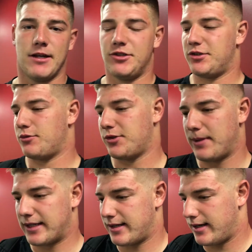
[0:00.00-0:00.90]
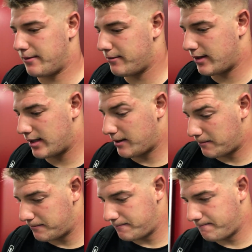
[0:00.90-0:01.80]
Yeah, just respect to him.
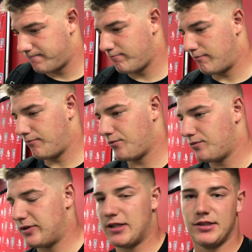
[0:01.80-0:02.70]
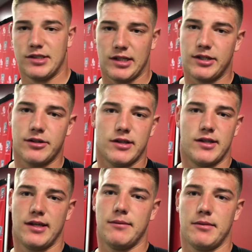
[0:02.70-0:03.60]
You know, he's the leader of
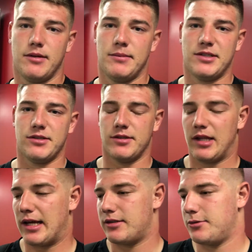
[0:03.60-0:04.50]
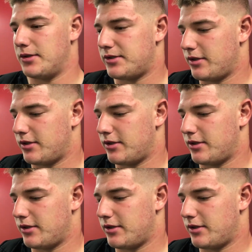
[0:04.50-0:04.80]
the team. He means a lot to us.